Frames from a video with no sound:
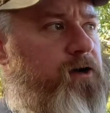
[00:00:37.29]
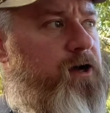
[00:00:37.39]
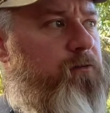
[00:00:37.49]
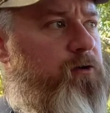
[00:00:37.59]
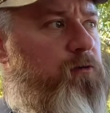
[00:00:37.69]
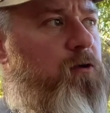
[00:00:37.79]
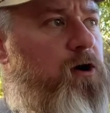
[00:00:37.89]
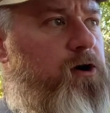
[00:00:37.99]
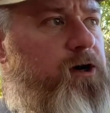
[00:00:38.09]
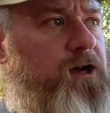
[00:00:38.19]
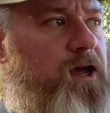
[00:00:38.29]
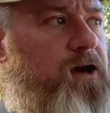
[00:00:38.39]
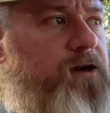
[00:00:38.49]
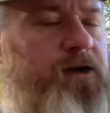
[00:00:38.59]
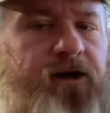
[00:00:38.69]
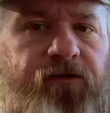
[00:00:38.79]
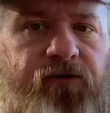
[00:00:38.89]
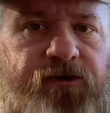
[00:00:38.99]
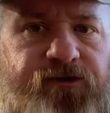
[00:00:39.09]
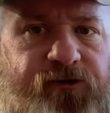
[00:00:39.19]
I'm going to water it down and
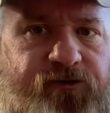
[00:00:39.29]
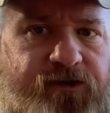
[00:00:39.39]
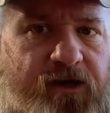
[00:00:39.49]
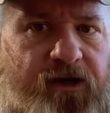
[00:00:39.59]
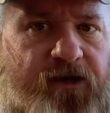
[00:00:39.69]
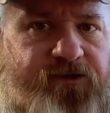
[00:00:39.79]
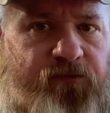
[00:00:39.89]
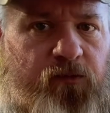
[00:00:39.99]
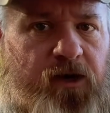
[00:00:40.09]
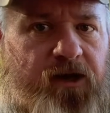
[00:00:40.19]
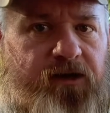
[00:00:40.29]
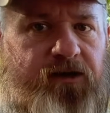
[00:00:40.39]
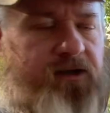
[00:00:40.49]
cover it so it'll stay nice and wet